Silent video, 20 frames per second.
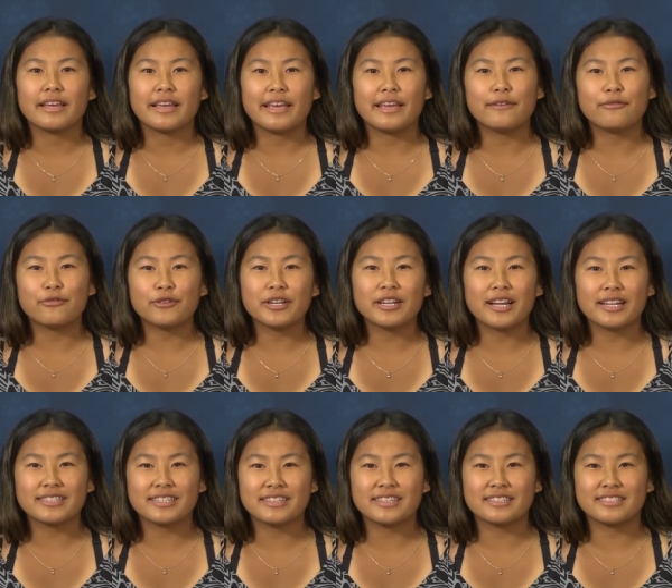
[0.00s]
If
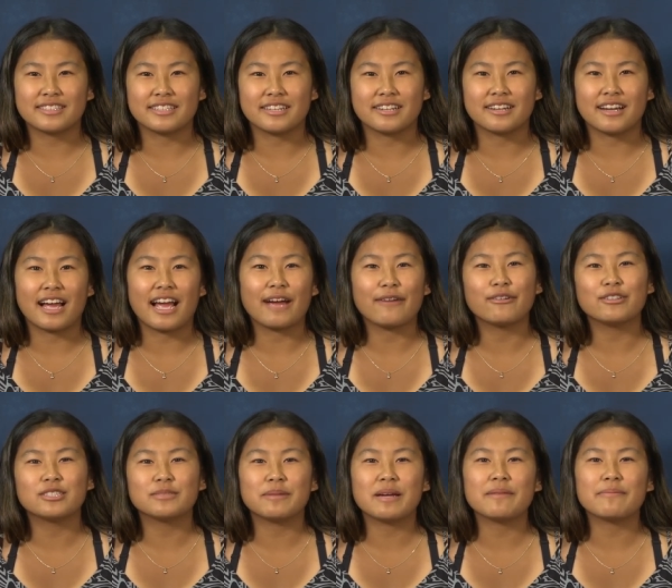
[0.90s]
re-elected this year, I will
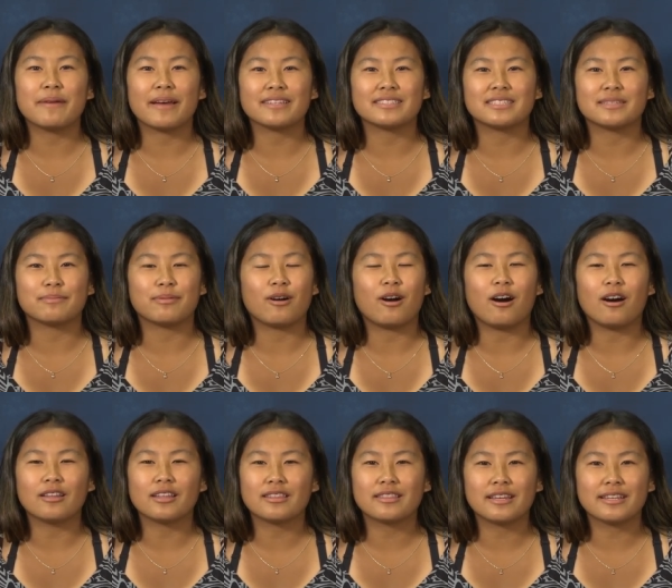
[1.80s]
do my best to put
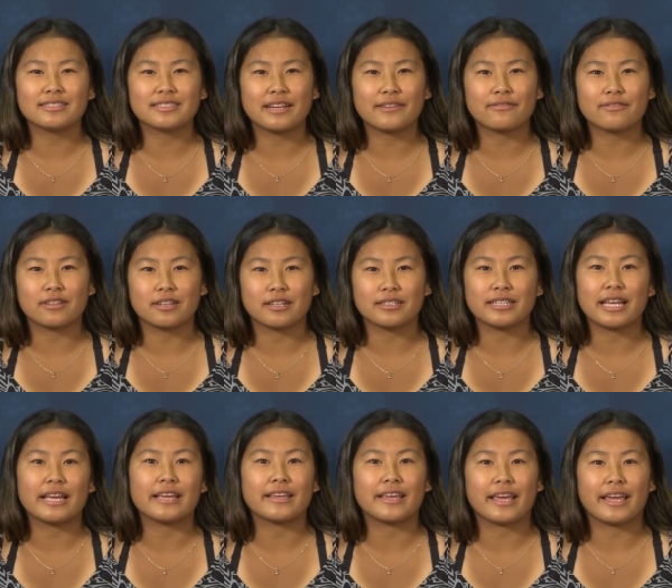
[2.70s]
all the things I've learned
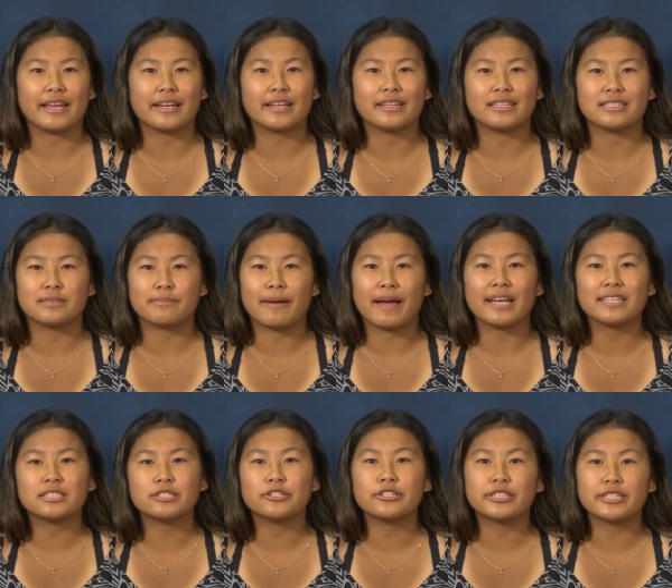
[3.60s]
and gained in these
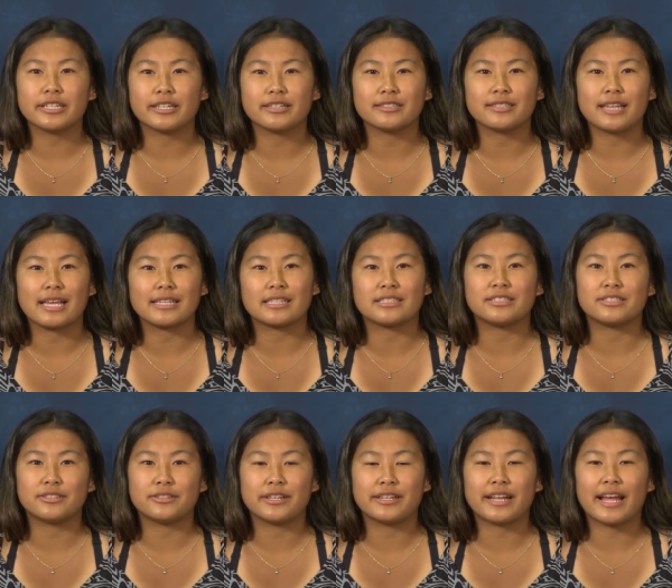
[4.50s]
past three years as a
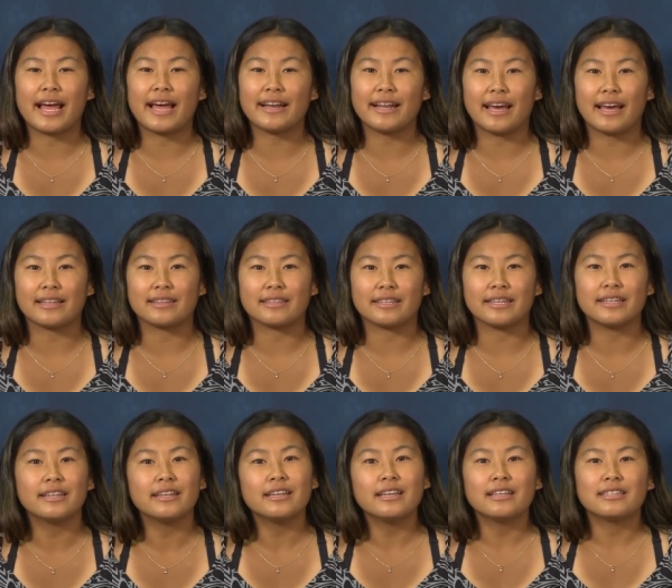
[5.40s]
student and athlete,
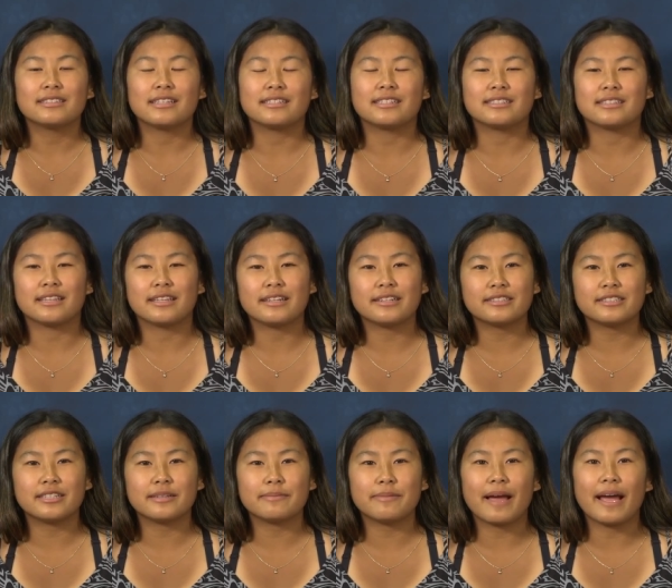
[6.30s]
such as
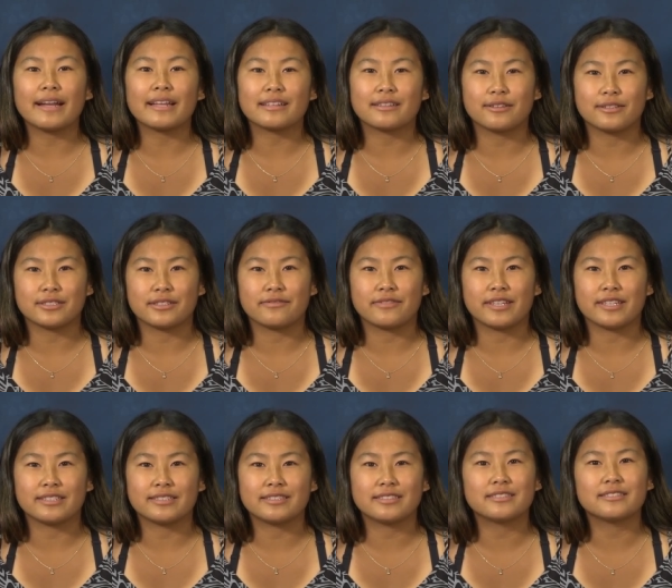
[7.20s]
leadership and
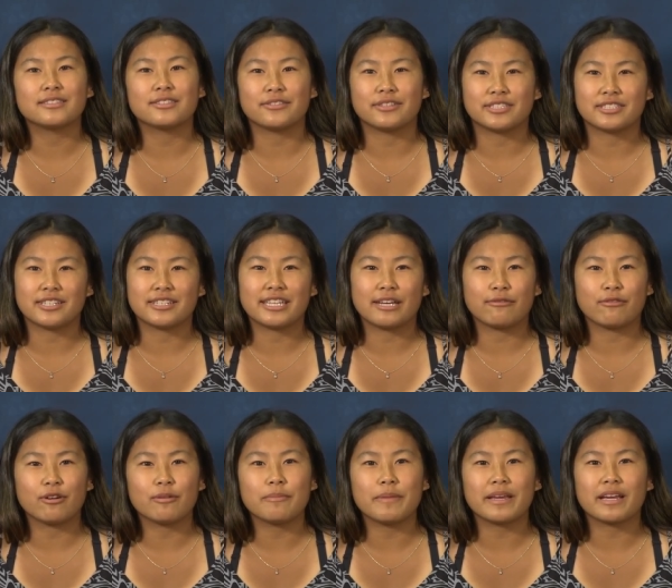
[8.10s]
inclusiveness, to ensure that
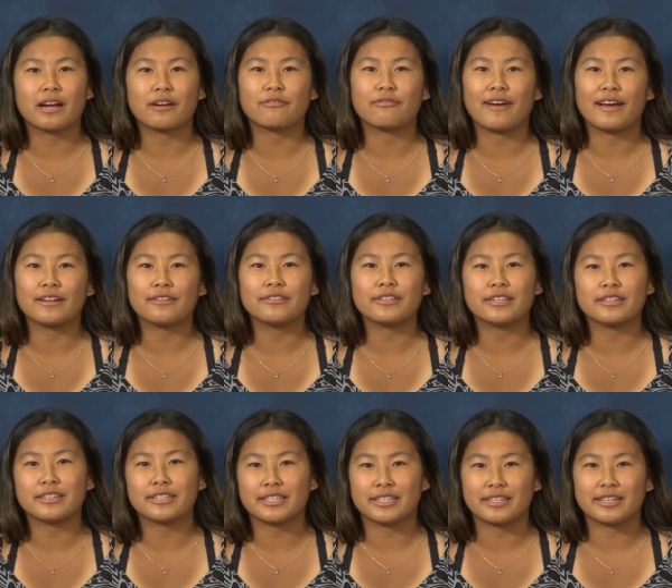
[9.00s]
we'll make our final
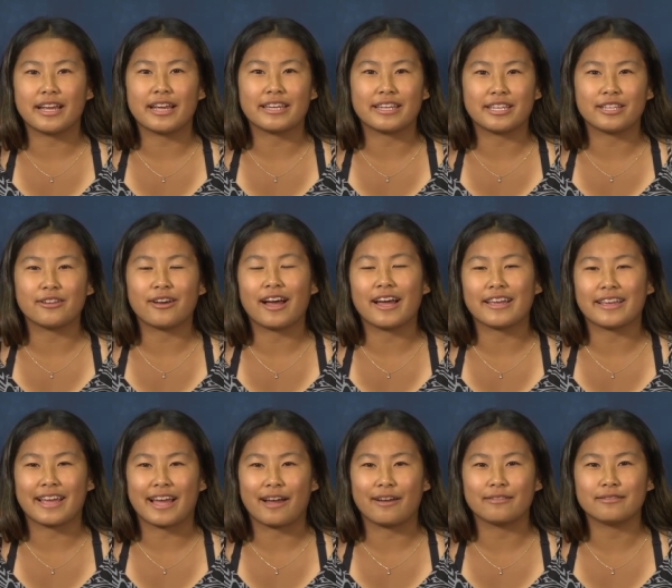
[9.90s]
year here at Hilo High
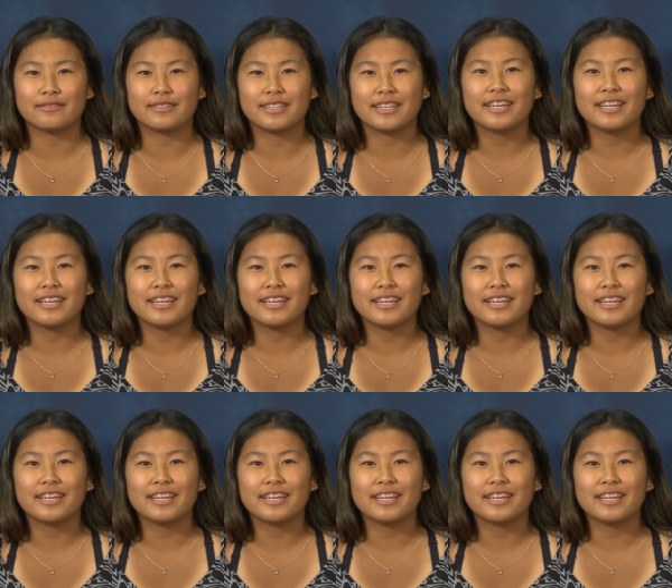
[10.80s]
count.